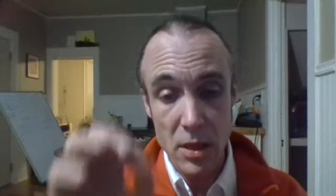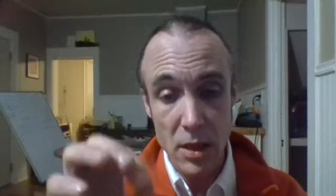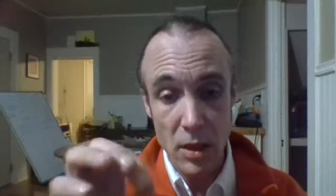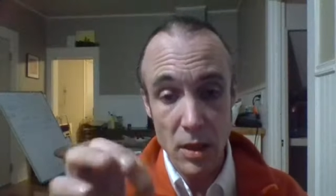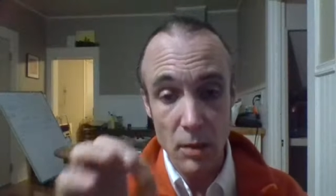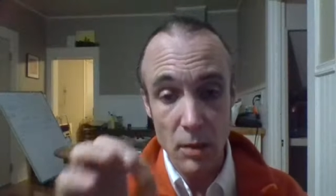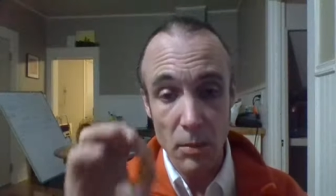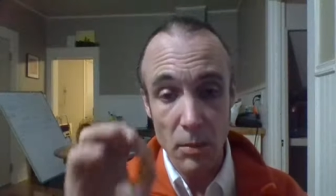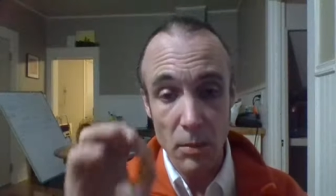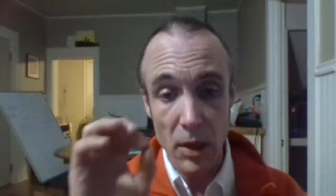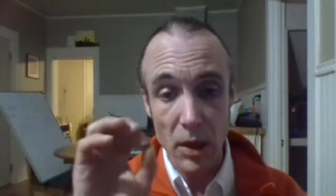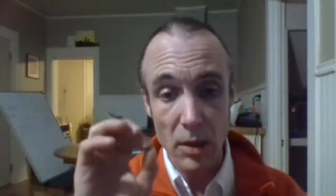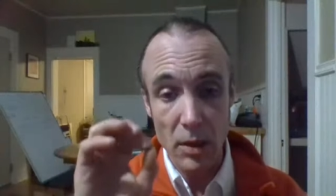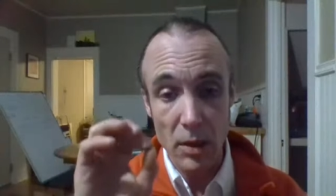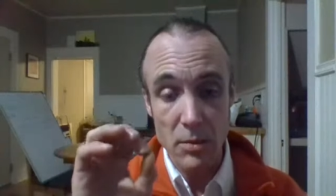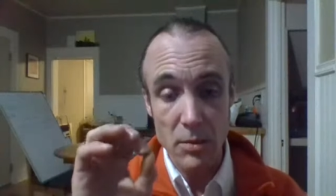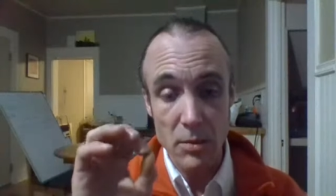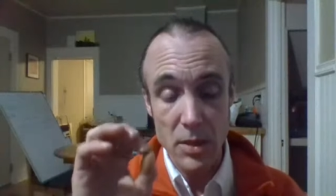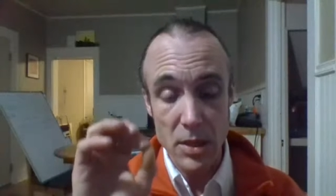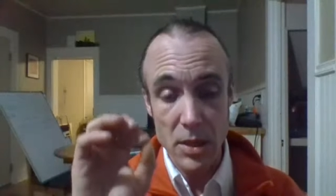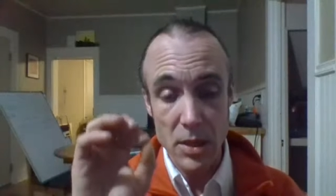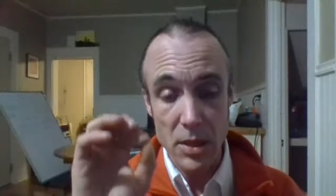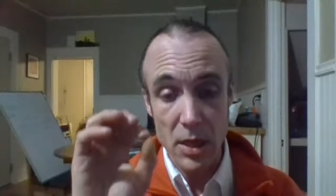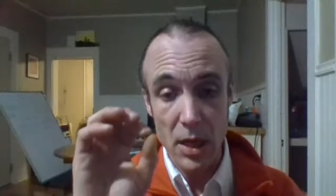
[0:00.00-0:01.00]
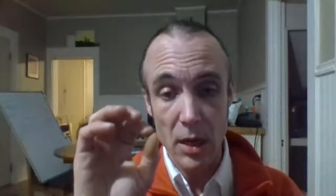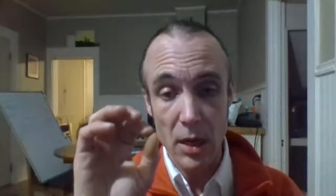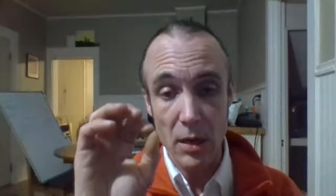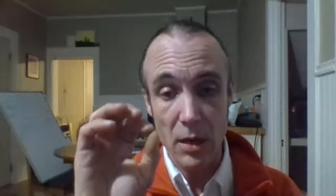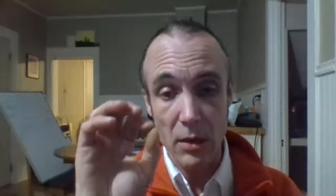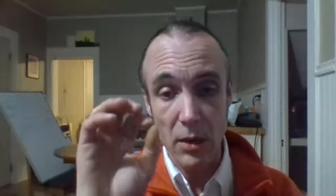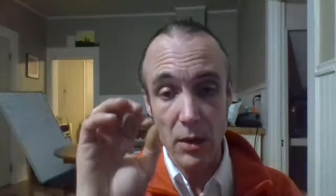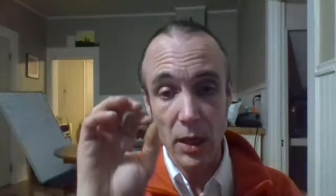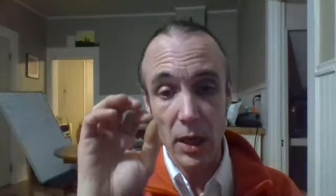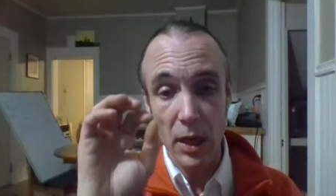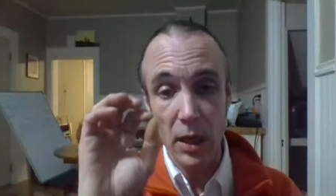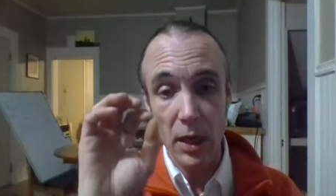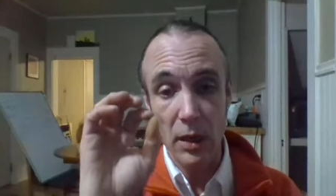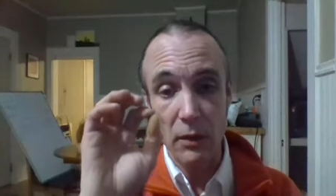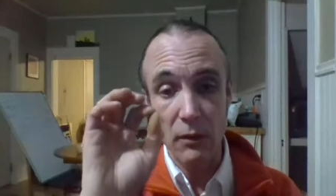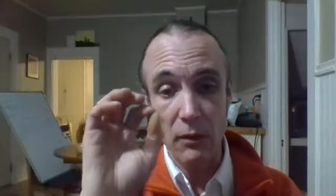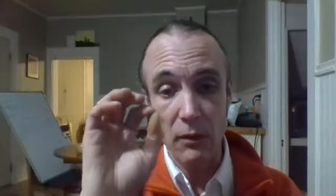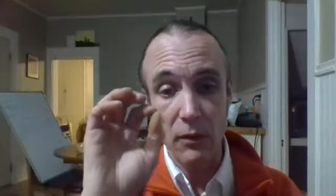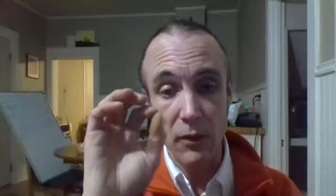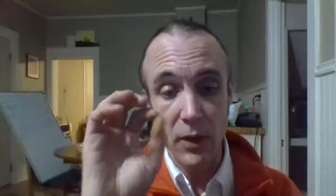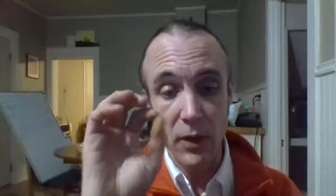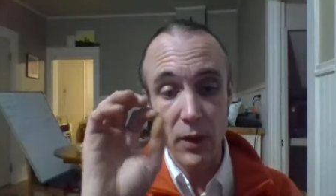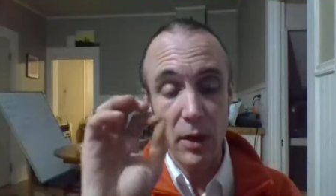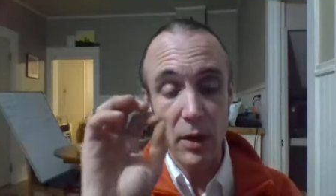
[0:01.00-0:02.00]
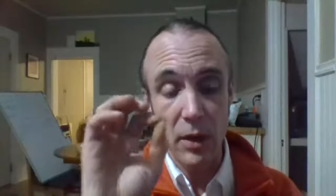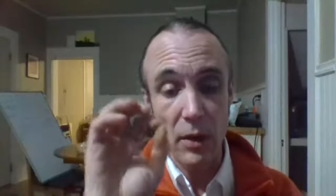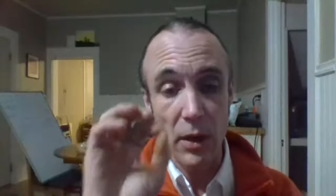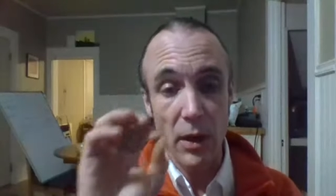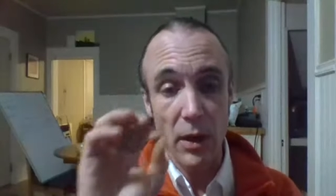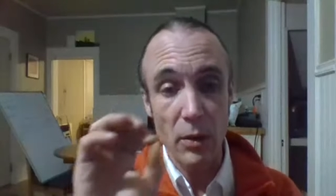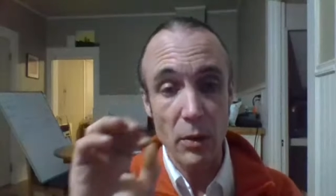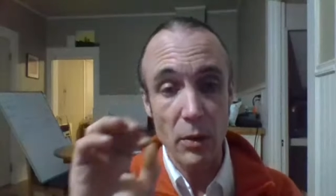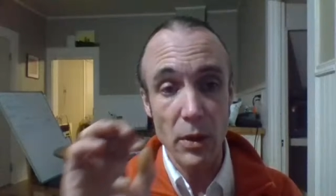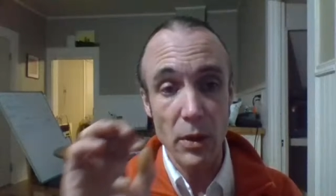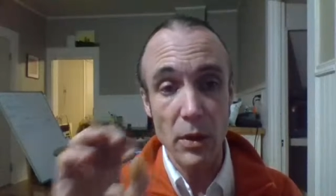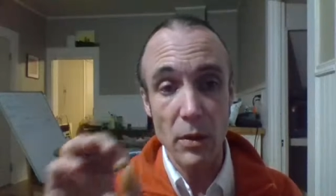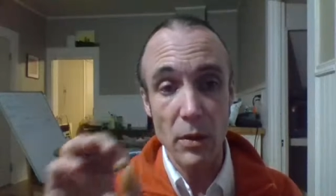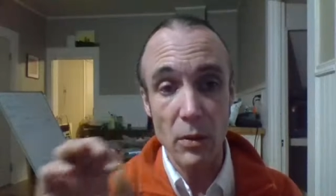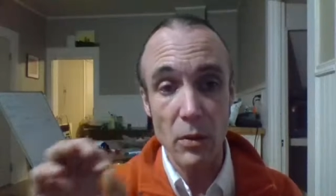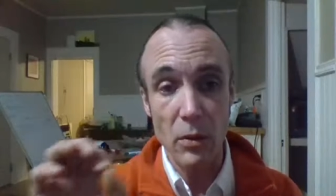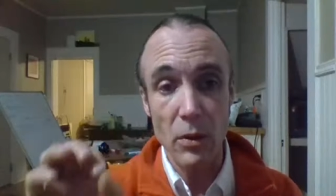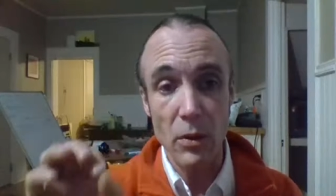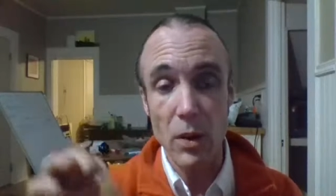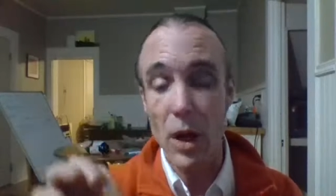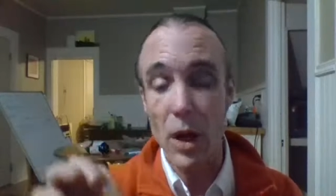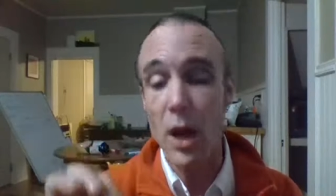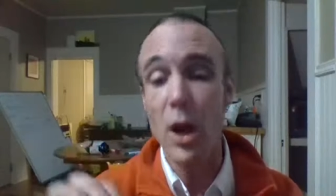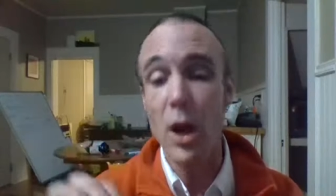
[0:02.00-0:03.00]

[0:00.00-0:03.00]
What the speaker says: our bottoms down and figure out we don't